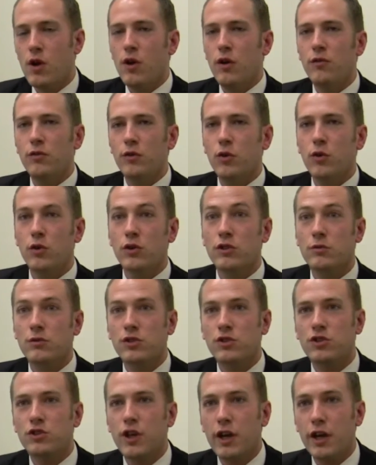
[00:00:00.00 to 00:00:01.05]
of course
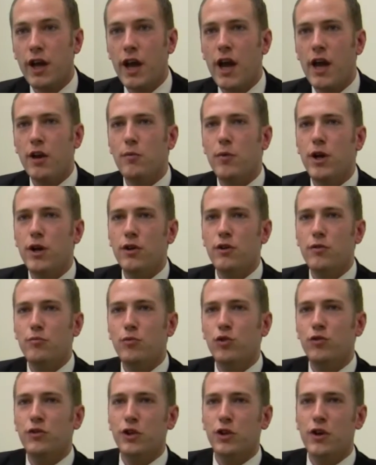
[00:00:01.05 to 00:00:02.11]
staying animated and
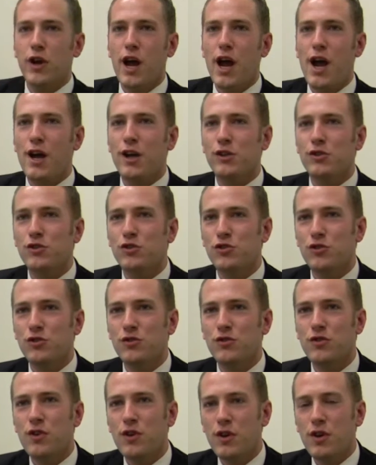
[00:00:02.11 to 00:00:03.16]
moving your hands
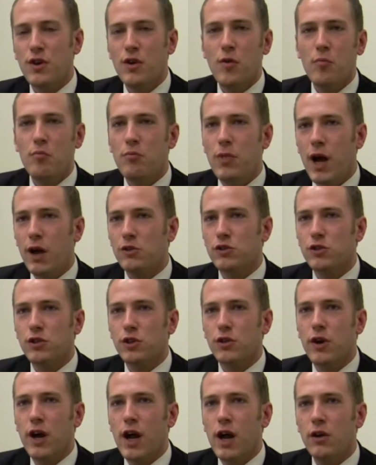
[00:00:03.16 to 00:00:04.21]
and bouncing
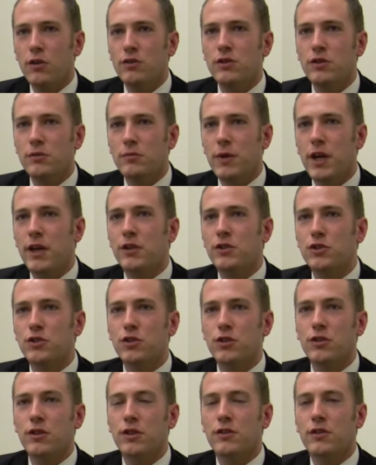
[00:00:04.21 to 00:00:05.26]
around and making
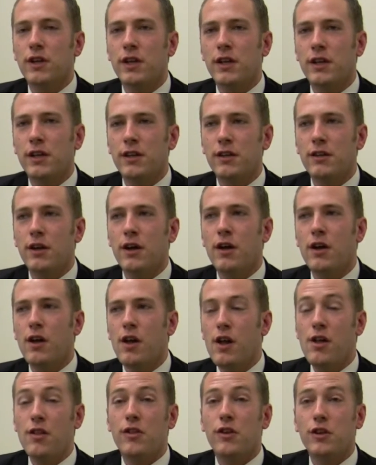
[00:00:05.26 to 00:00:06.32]
sure that they can
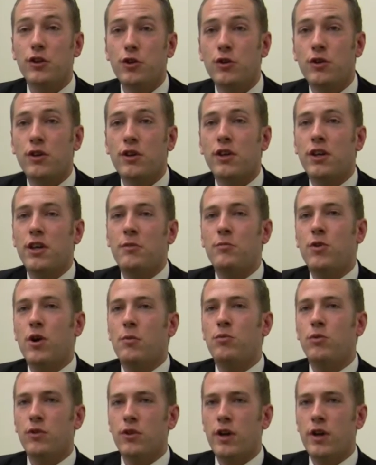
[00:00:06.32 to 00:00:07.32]
that you can keep up with